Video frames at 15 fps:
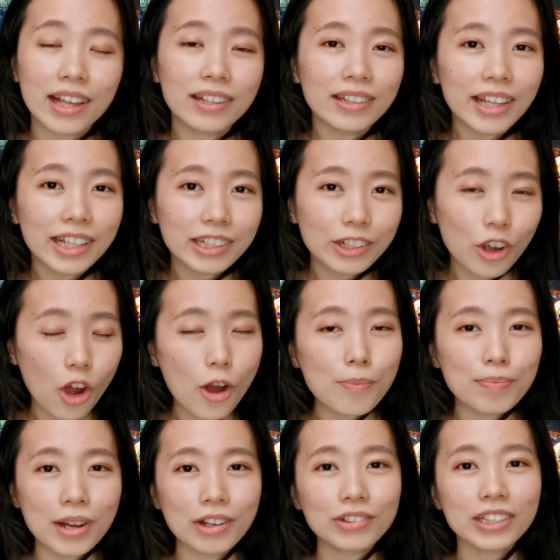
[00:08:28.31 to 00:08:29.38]
and let
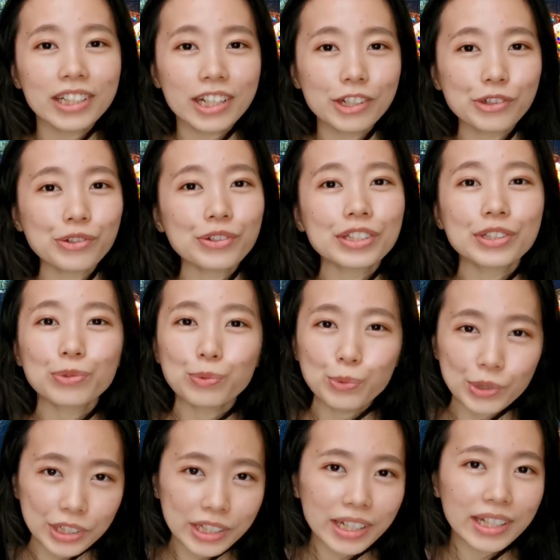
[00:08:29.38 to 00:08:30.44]
compounding interest
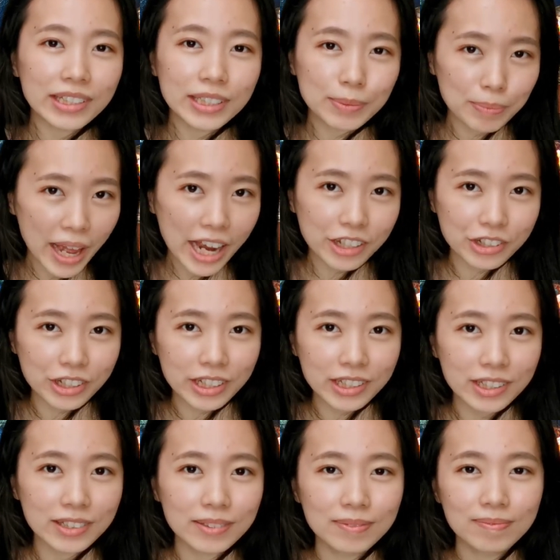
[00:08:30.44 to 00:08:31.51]
work its
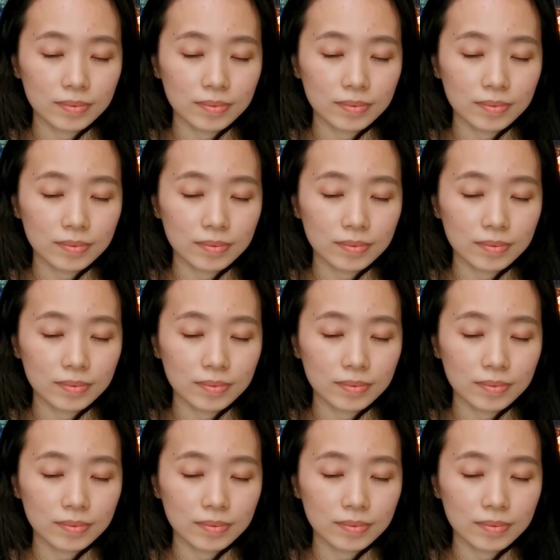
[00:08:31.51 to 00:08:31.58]
magic.